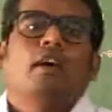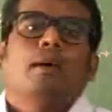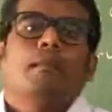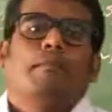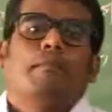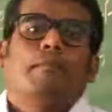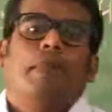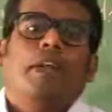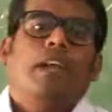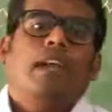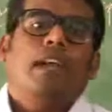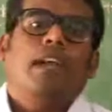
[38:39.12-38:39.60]

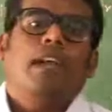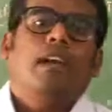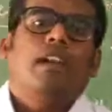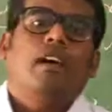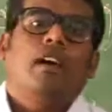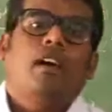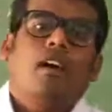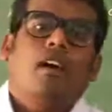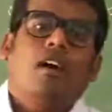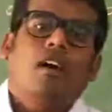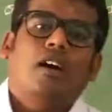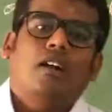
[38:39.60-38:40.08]
male
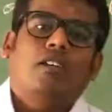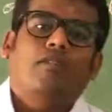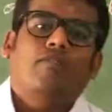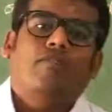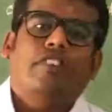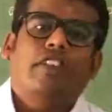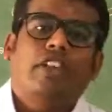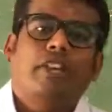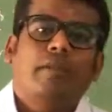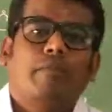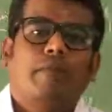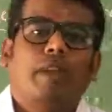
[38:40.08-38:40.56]
or
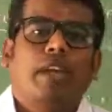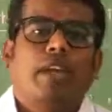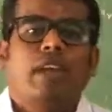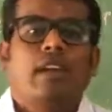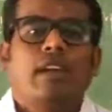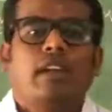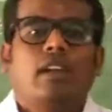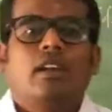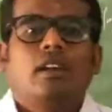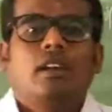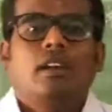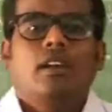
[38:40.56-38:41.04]

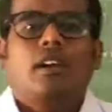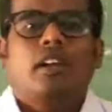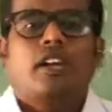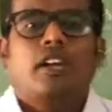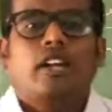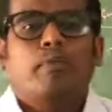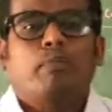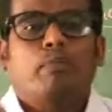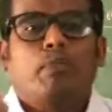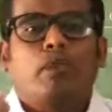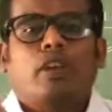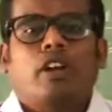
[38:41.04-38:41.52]
female
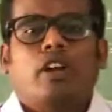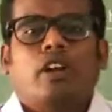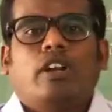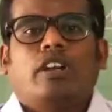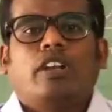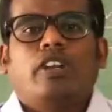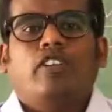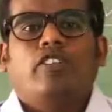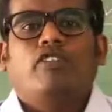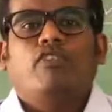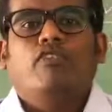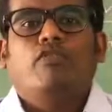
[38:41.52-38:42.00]

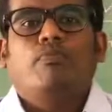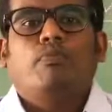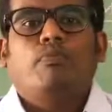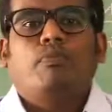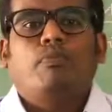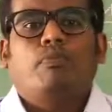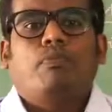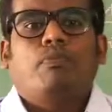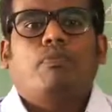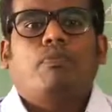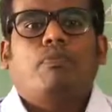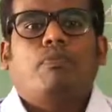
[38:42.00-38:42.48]
reproductive
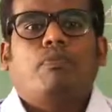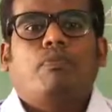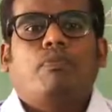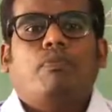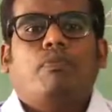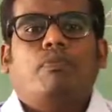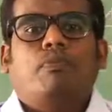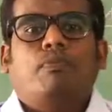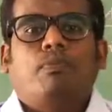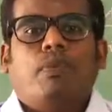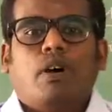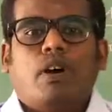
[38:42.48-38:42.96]

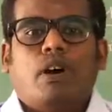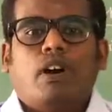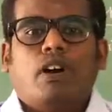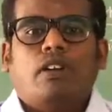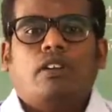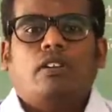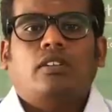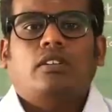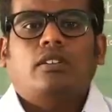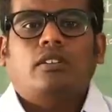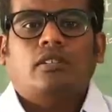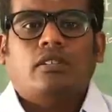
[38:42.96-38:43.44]
part
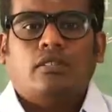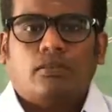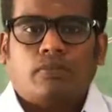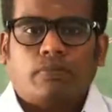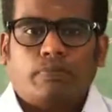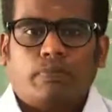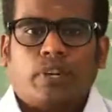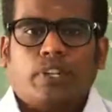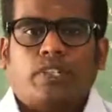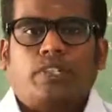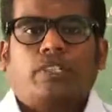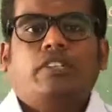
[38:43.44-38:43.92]

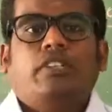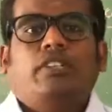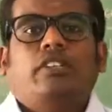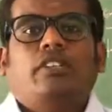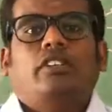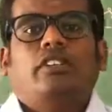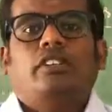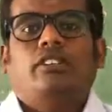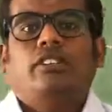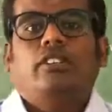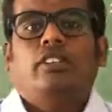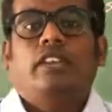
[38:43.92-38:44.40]

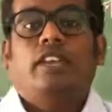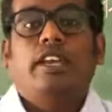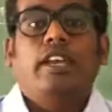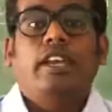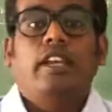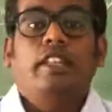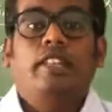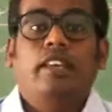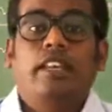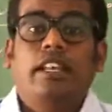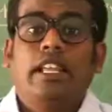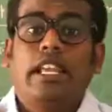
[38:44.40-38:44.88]
present,
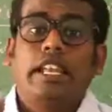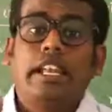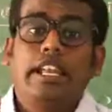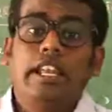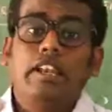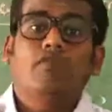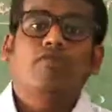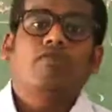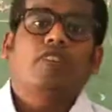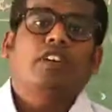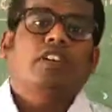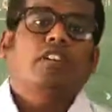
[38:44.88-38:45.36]
either
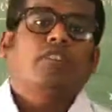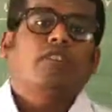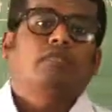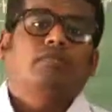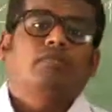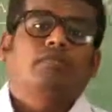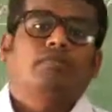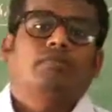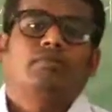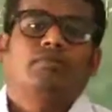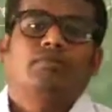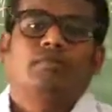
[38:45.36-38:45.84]
any
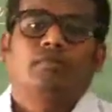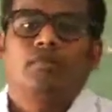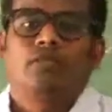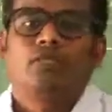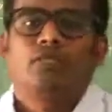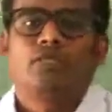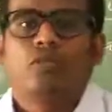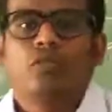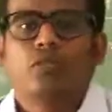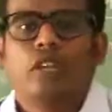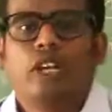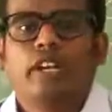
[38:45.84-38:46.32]
one.
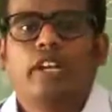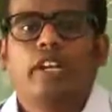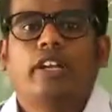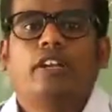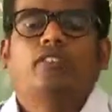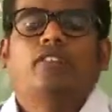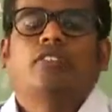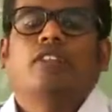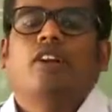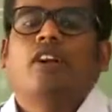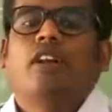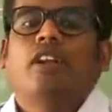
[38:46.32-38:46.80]
So that it
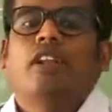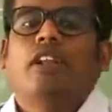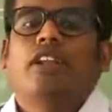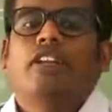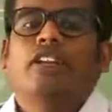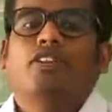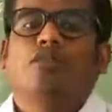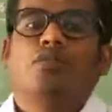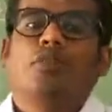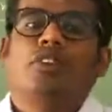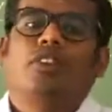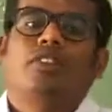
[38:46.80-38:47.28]
is called a
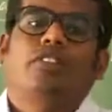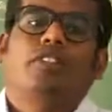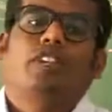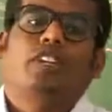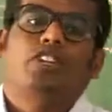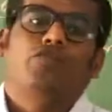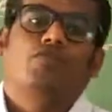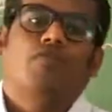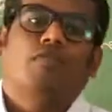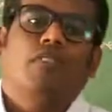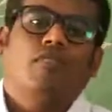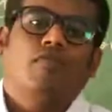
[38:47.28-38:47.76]

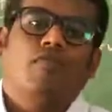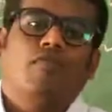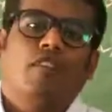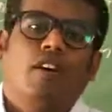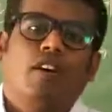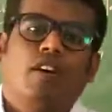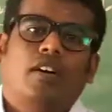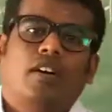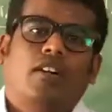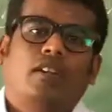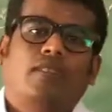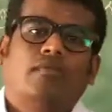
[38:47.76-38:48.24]
unisexual
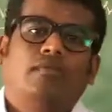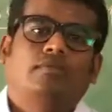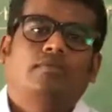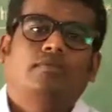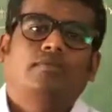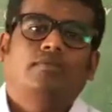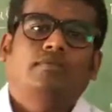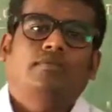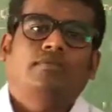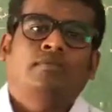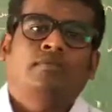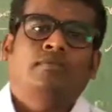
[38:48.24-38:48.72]
flower.
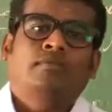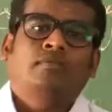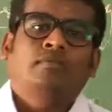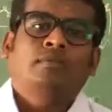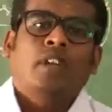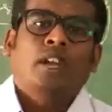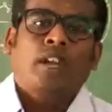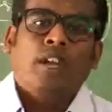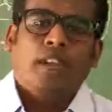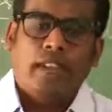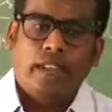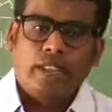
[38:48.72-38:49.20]

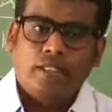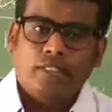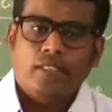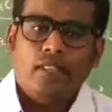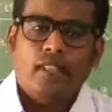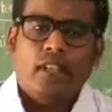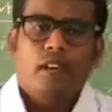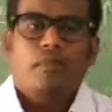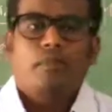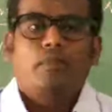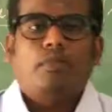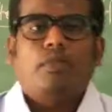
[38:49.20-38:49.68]

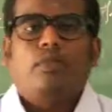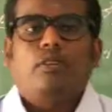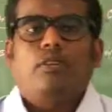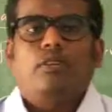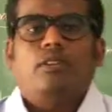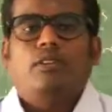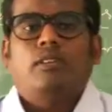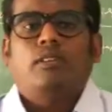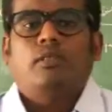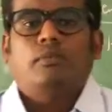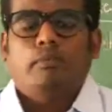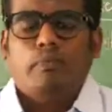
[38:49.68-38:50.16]
Example,
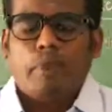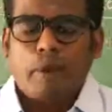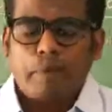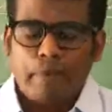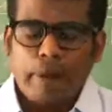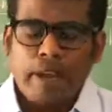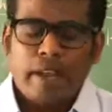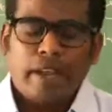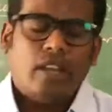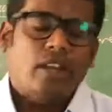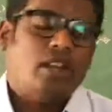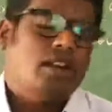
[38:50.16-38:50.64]

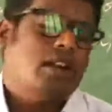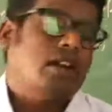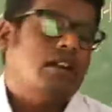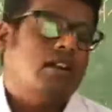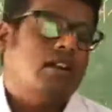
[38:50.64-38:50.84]
papaya